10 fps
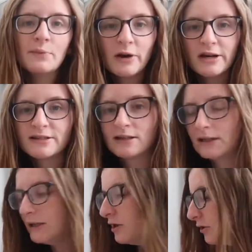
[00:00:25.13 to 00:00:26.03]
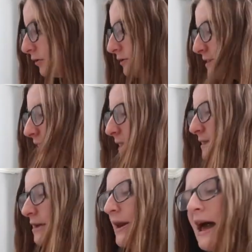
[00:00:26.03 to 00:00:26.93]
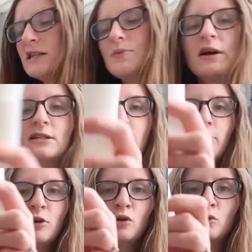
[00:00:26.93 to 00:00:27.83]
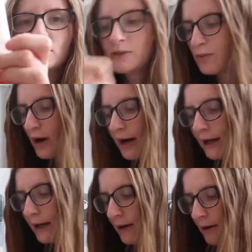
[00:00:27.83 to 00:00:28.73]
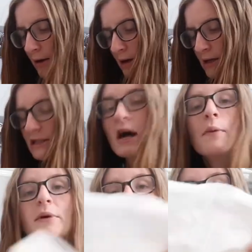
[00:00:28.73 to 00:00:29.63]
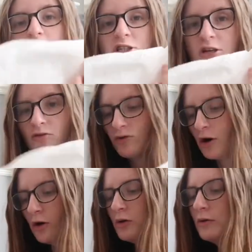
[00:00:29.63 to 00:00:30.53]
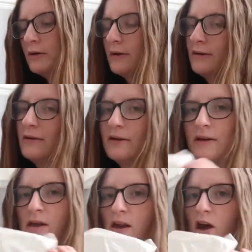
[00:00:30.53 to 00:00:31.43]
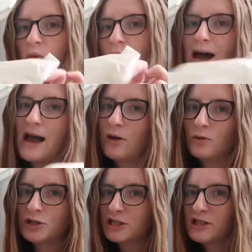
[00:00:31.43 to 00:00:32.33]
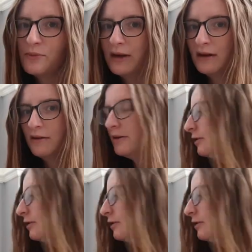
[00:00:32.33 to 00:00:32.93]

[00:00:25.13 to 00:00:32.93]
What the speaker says: personally use is an antibacterial spray, some kitchen roll, a bag, or just the bin, you